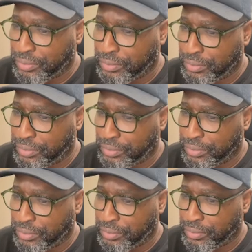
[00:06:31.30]

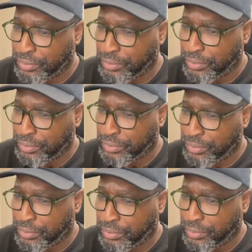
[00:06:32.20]

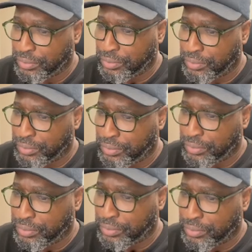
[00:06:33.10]

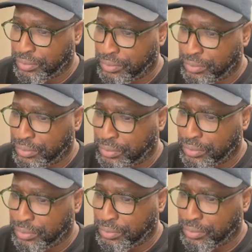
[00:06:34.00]

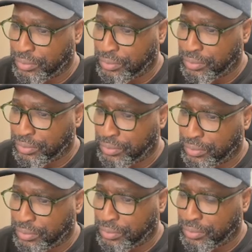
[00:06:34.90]

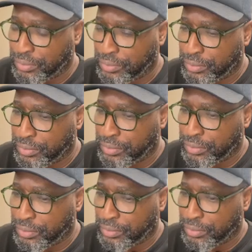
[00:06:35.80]

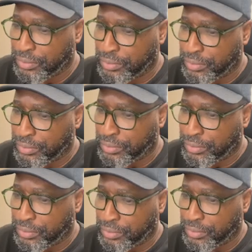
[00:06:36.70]

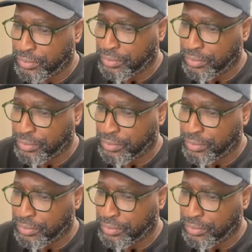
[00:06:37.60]
No words are spoken by the person on screen.